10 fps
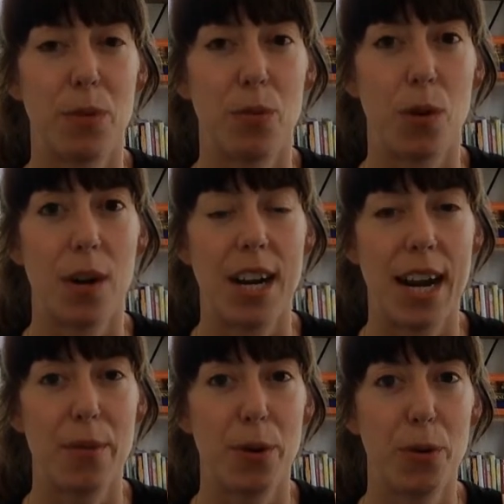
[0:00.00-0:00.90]
before and
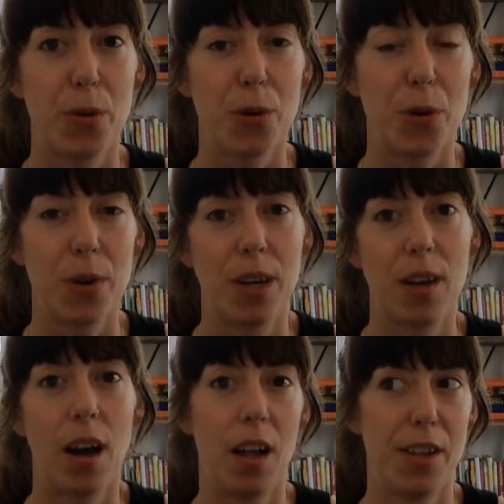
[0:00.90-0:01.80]
I rode crew in
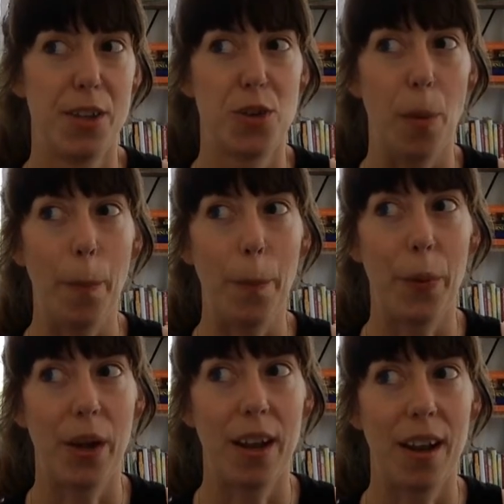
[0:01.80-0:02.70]
college,
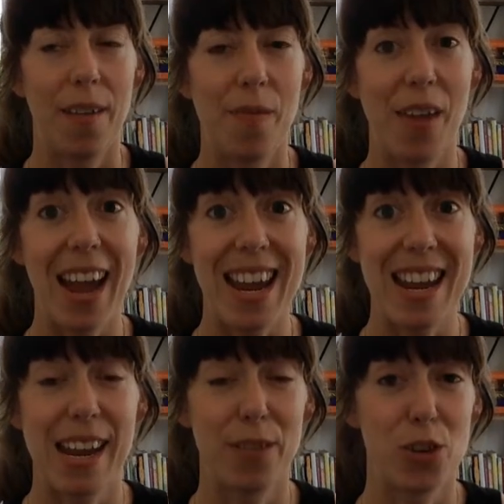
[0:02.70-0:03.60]
but I had
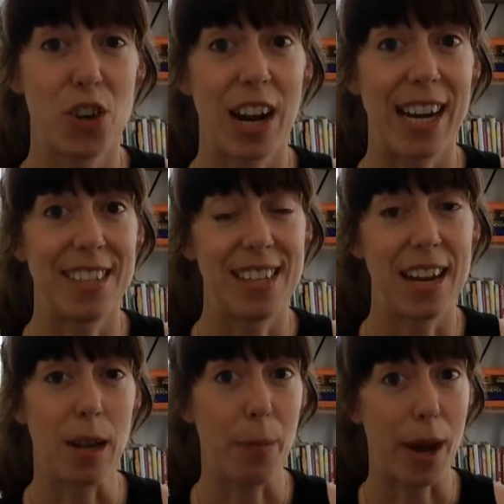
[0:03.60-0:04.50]
never tried
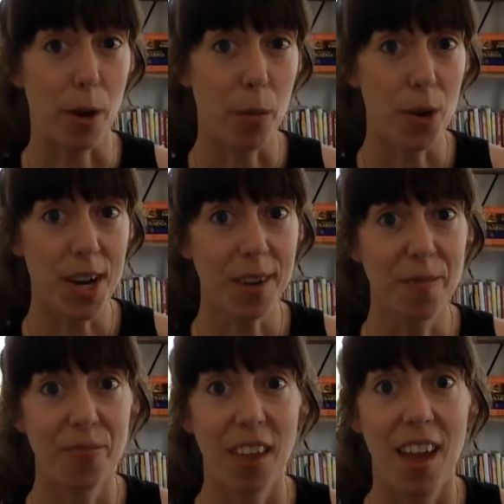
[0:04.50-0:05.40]
stand-up paddleboarding.
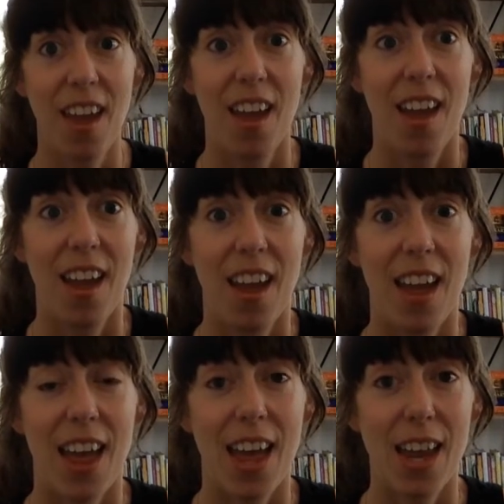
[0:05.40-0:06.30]

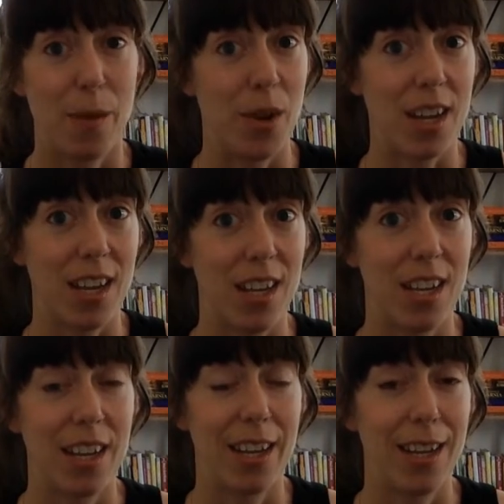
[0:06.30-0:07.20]
And I'm not
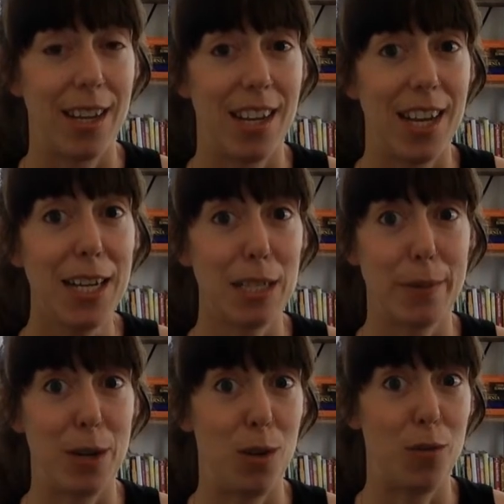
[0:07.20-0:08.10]
kidding. It is
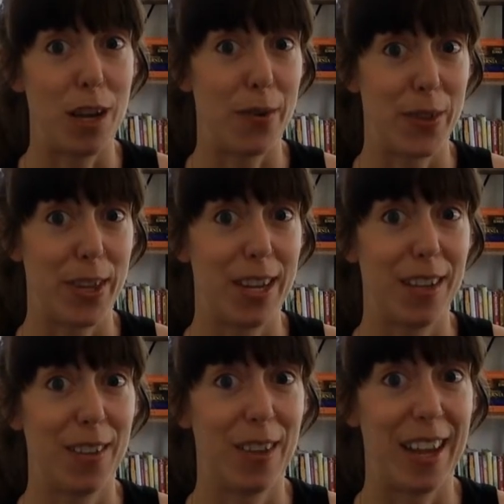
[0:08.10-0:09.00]
my new favorite
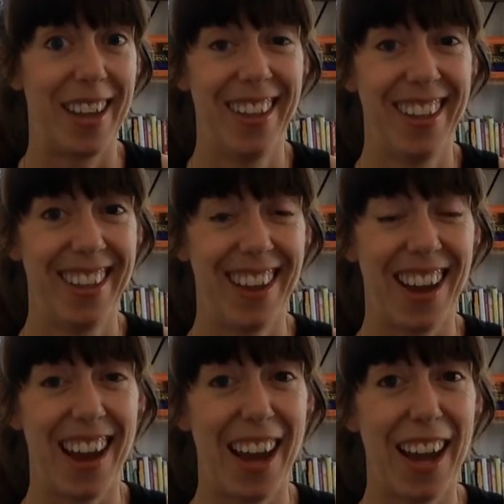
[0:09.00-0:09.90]
thing. Like
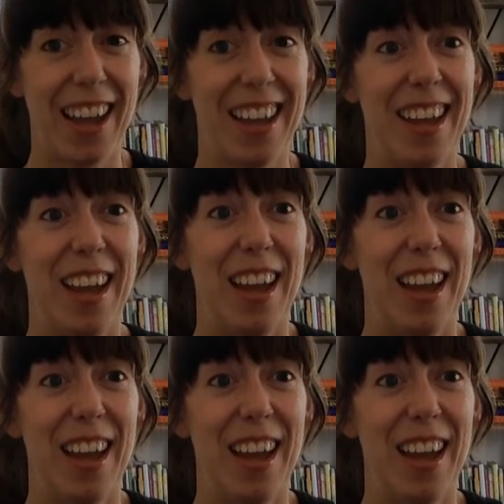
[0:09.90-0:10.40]
I